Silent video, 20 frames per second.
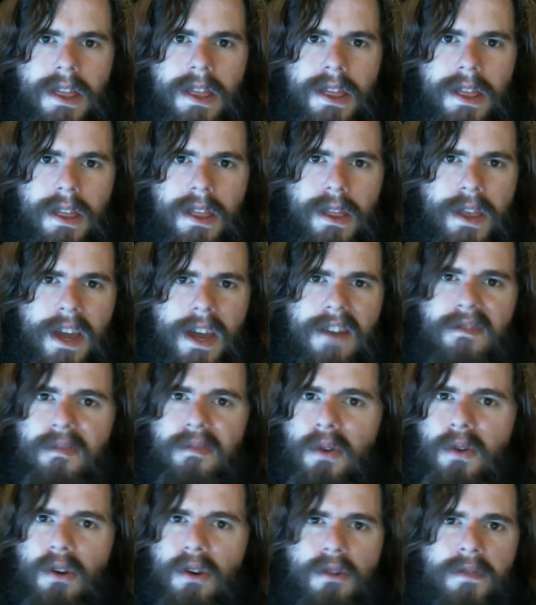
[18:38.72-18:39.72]
They've
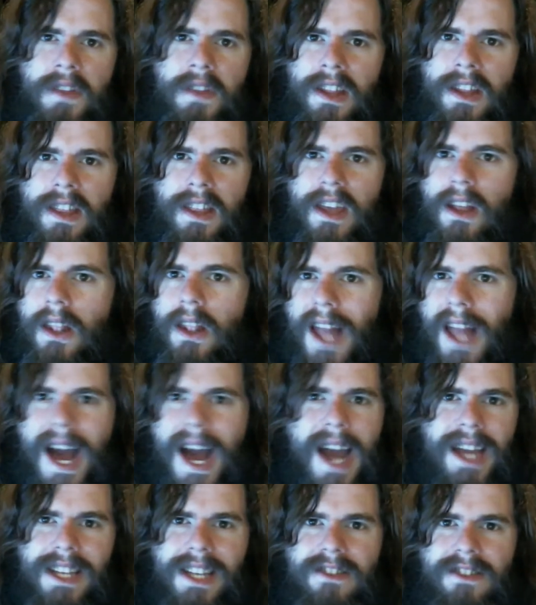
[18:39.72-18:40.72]
proven that they'll
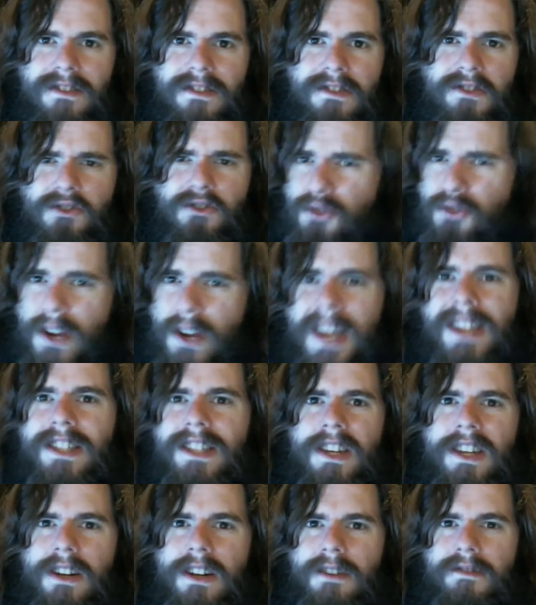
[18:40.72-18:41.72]
lie straight
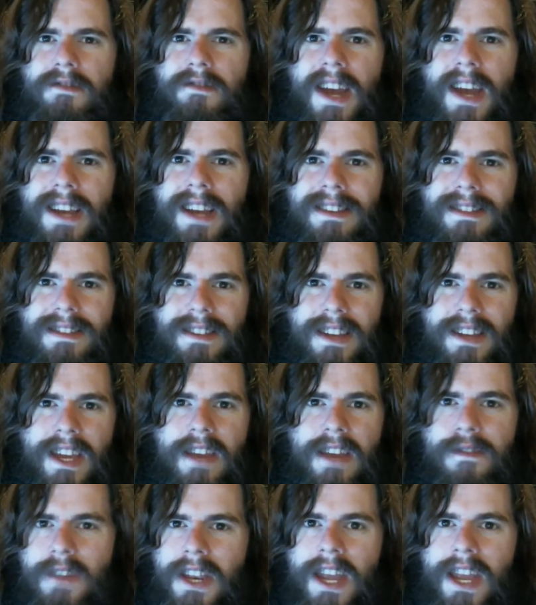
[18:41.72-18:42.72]
to your face,
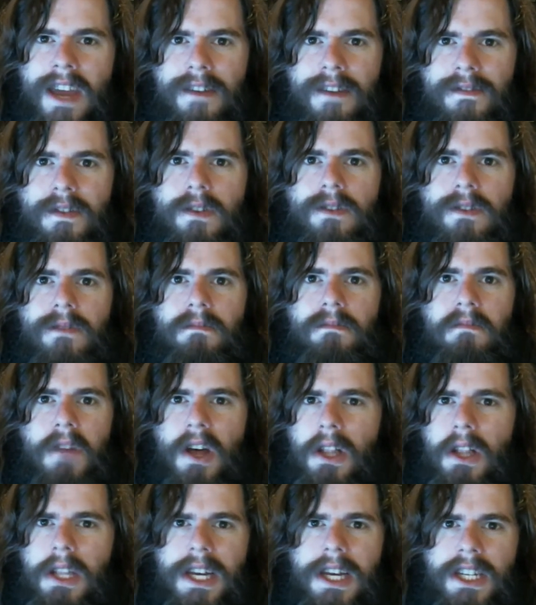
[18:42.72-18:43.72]
even if you're
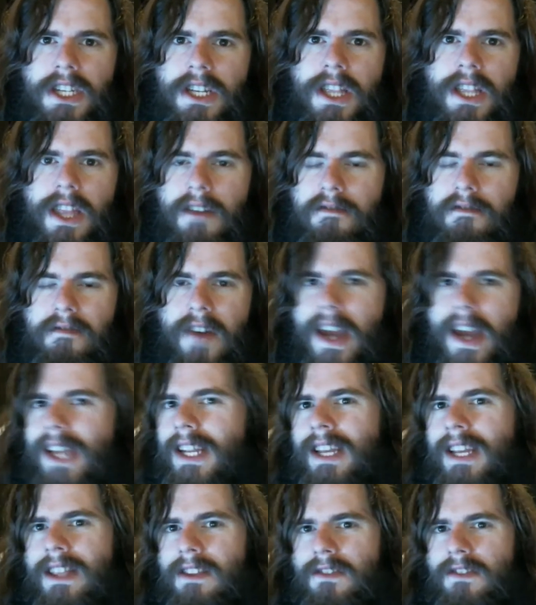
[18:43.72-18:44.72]
allegedly
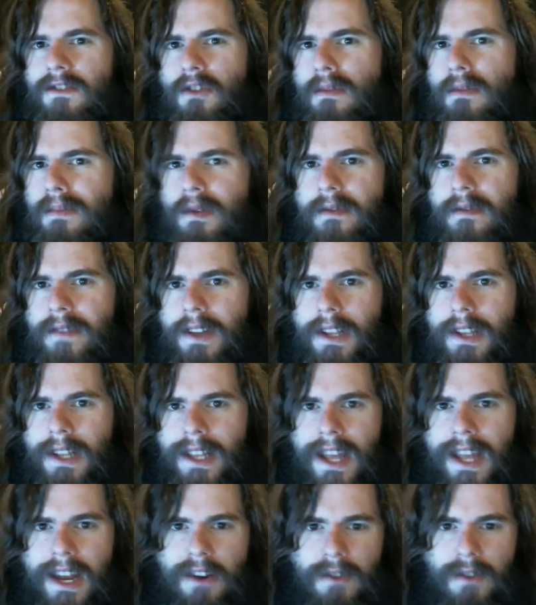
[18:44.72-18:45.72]
fighting the supervillain
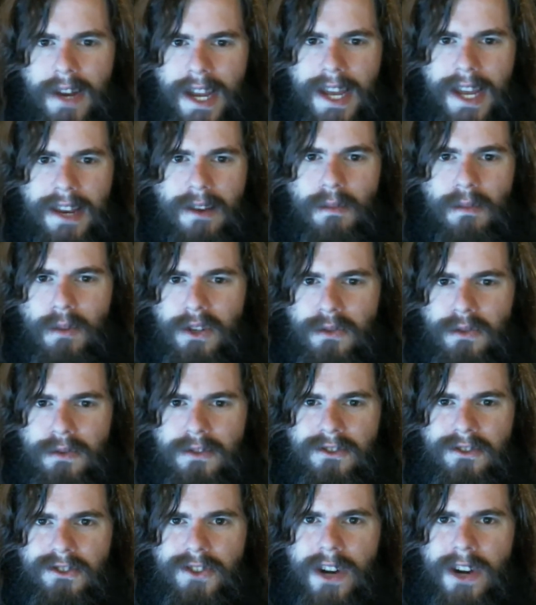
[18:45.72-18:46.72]
they created, which
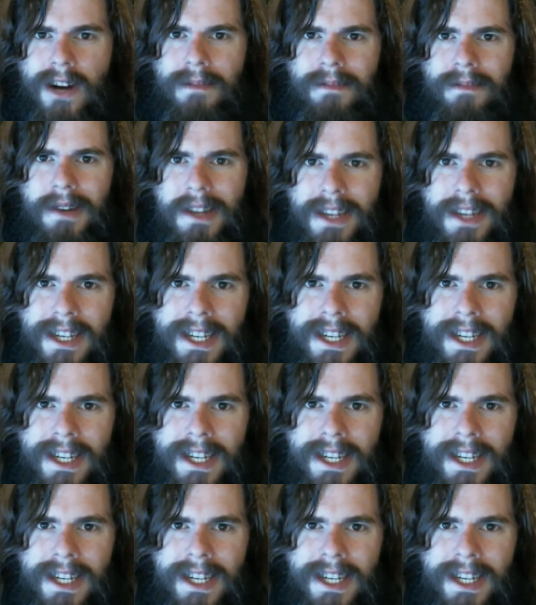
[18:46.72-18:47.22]
was Trump.